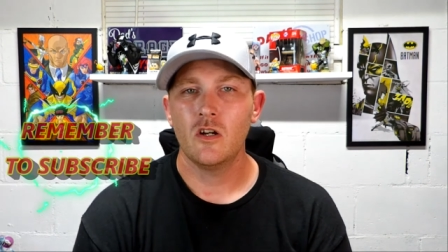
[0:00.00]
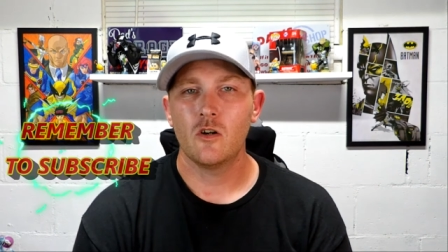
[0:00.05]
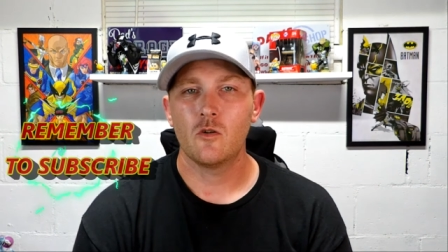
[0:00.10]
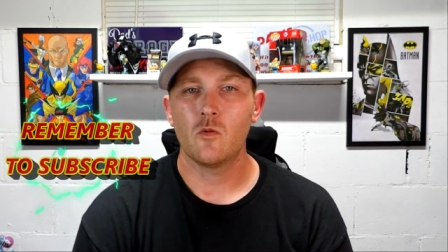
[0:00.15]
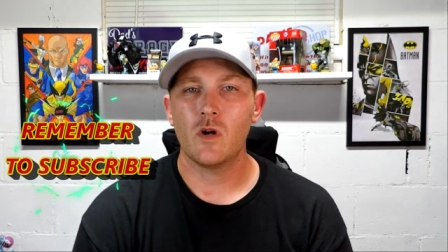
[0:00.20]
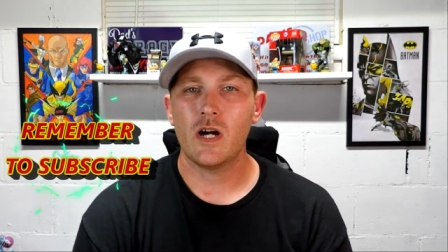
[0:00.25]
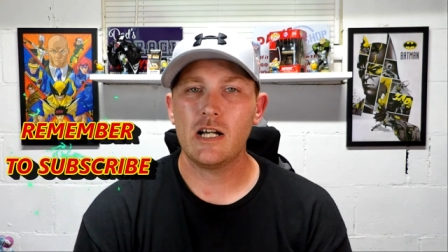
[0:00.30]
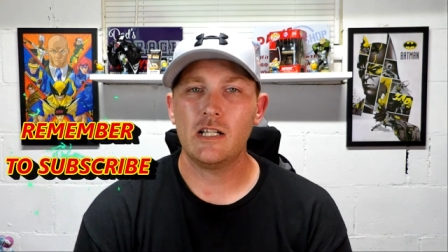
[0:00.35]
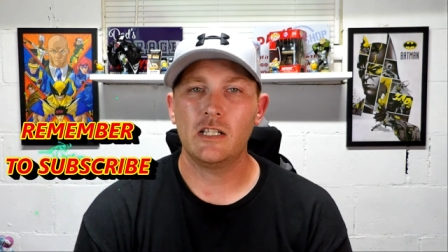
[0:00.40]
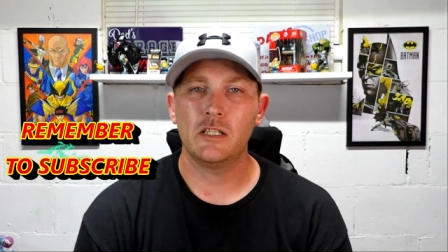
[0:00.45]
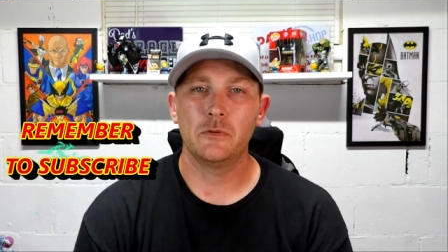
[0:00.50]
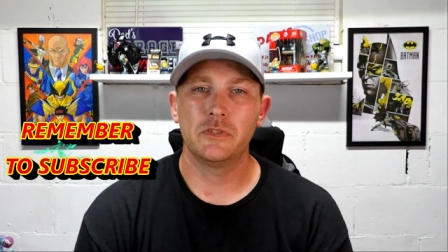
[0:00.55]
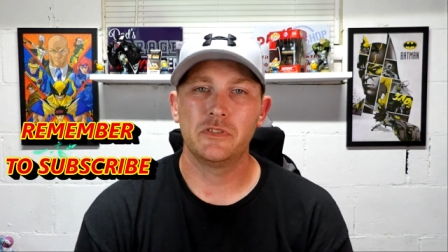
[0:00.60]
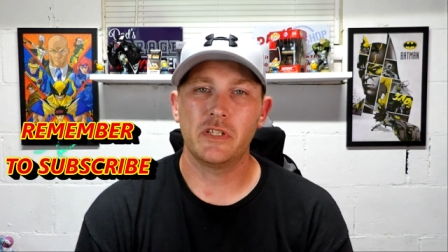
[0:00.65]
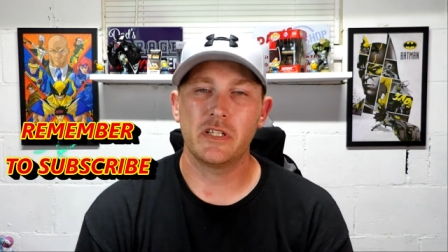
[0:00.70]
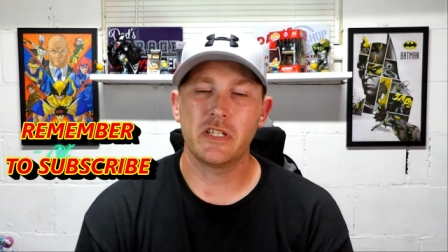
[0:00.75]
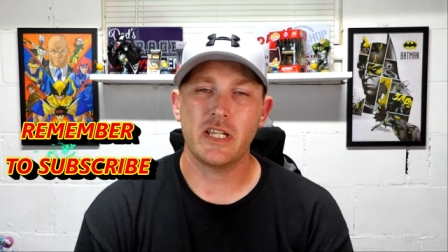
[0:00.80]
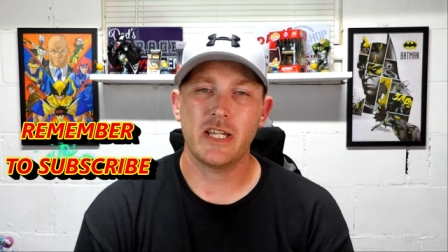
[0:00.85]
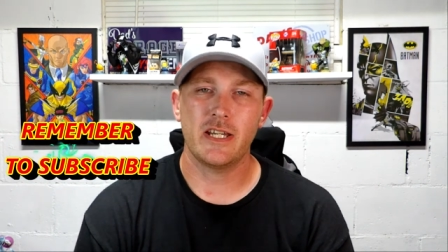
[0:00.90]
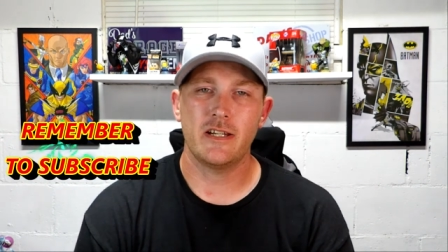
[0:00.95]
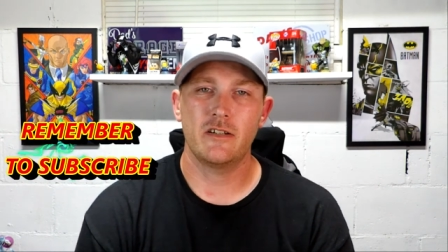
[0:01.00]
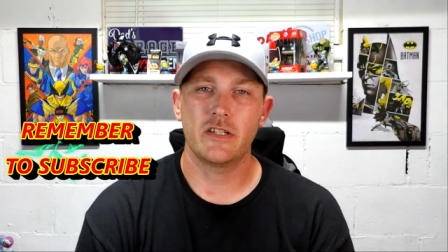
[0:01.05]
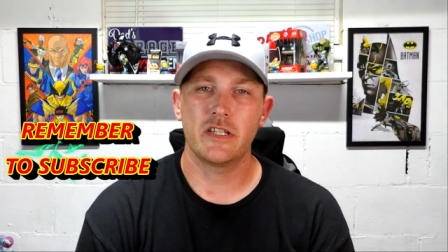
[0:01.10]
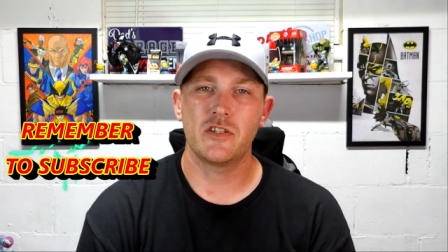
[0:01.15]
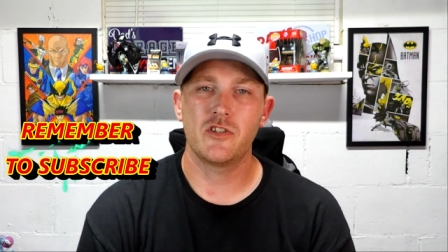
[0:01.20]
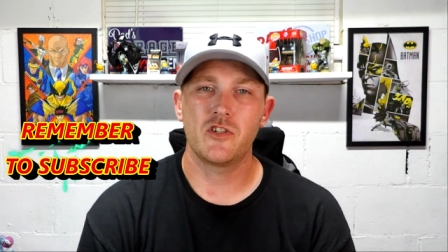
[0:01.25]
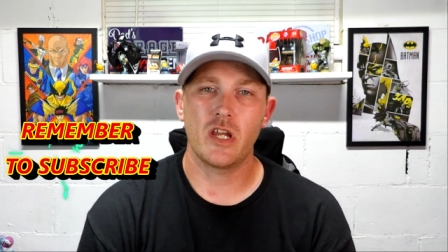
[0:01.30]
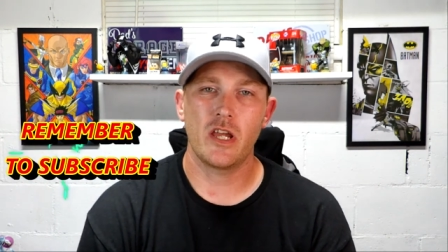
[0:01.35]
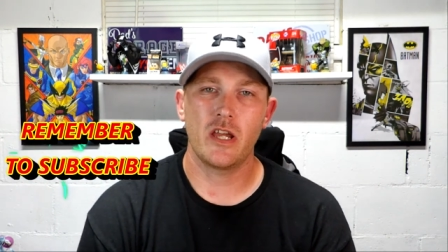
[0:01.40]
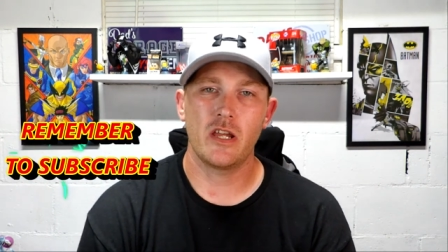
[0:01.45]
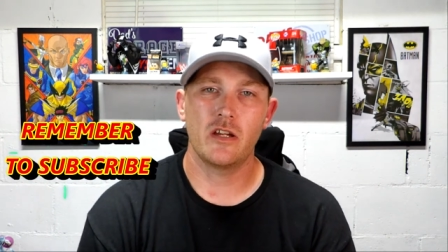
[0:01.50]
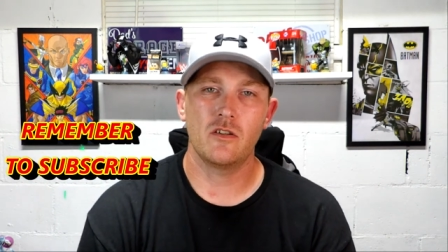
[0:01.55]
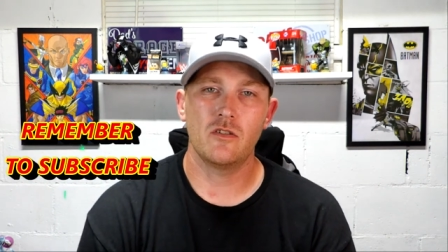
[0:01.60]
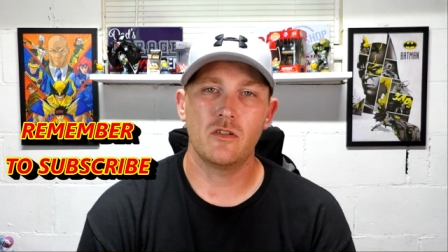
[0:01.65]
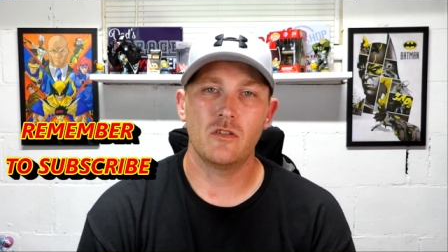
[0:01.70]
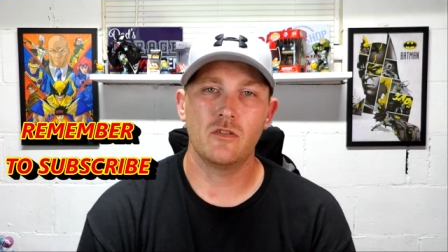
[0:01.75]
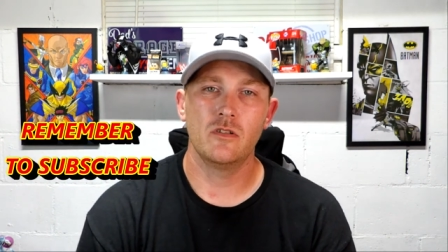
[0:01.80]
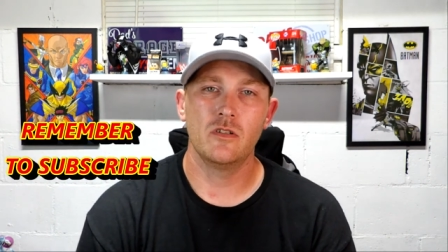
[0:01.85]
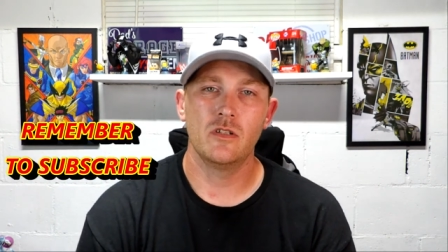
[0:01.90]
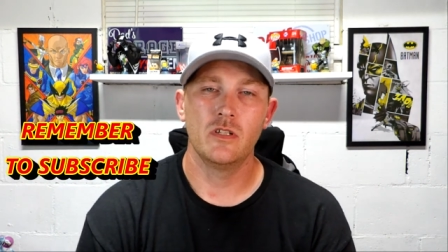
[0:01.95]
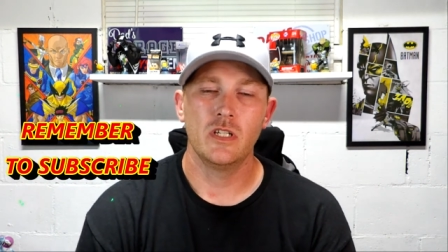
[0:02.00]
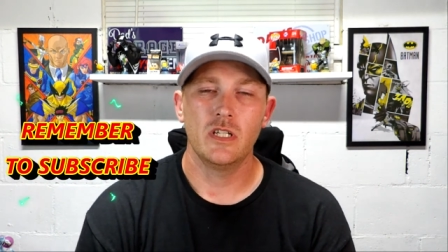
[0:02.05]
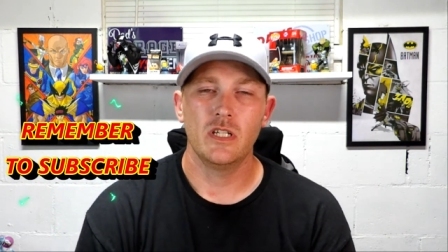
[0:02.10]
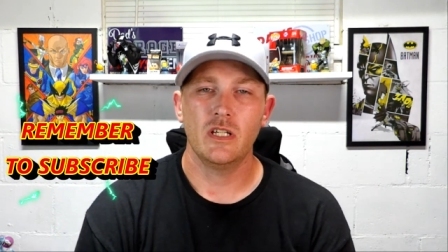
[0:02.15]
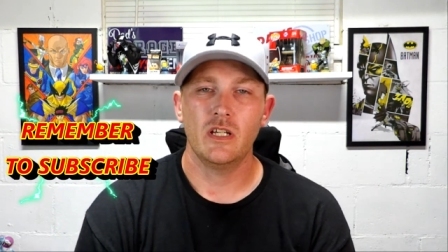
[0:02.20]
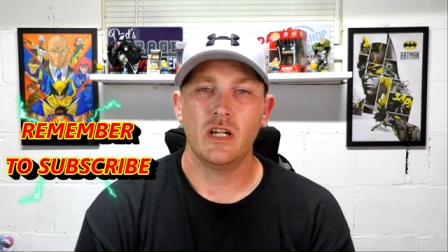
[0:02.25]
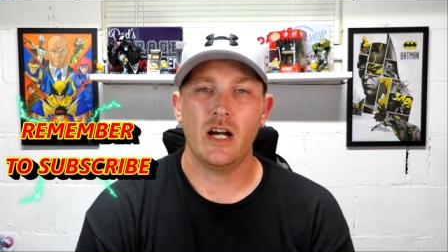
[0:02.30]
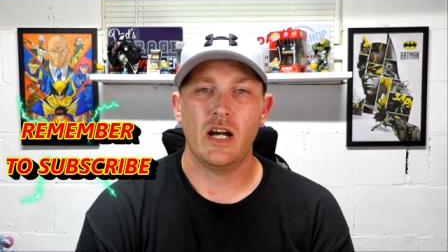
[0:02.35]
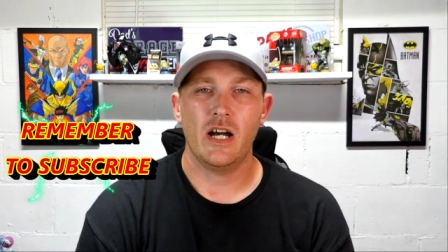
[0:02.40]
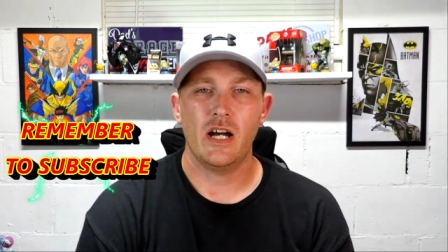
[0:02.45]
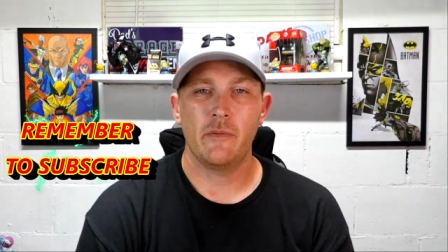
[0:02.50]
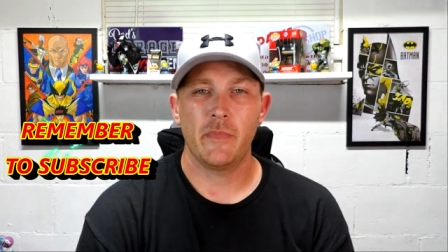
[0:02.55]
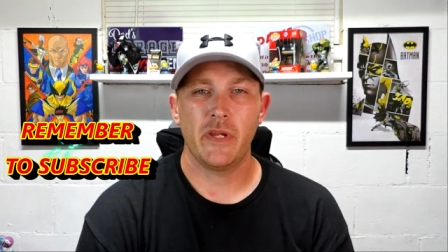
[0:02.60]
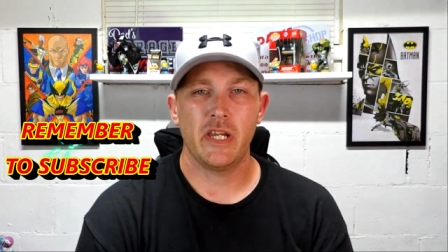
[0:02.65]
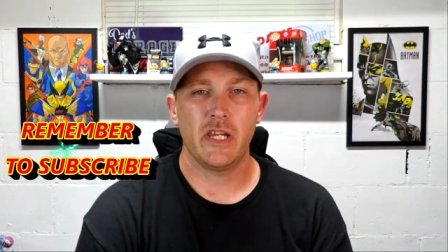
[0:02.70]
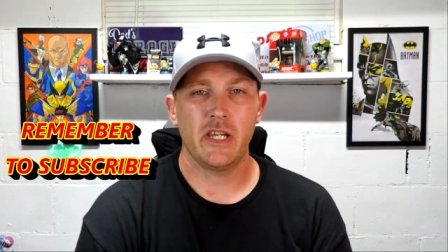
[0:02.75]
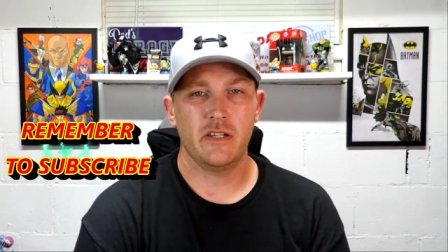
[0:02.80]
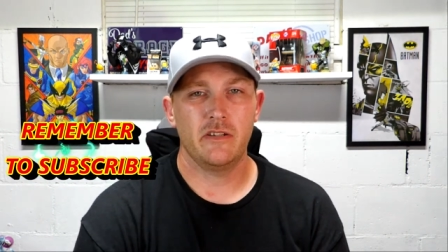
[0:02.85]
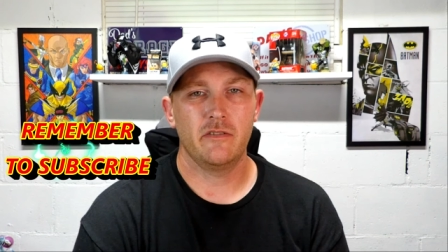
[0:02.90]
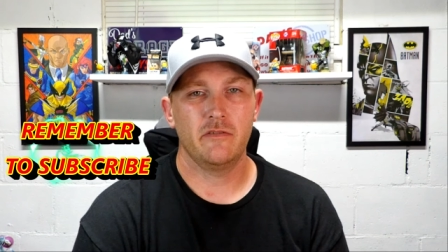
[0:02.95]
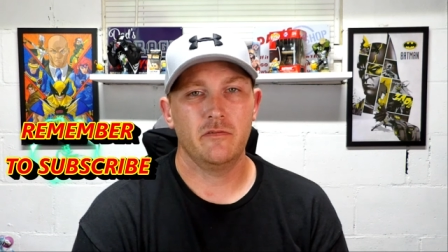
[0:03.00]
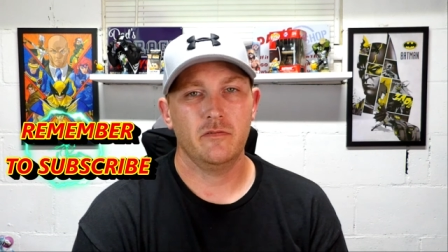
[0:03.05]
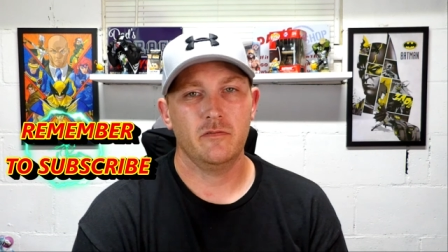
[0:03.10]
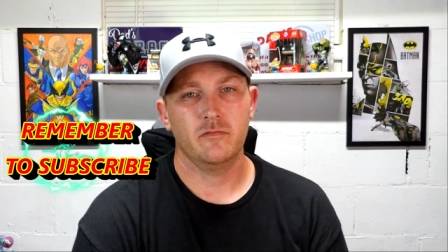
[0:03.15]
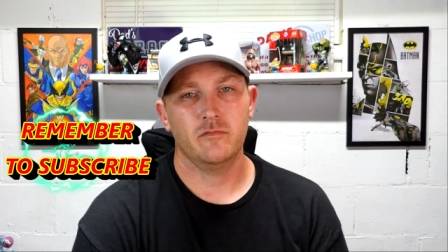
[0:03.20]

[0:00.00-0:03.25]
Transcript: while I was in county jail. I mean,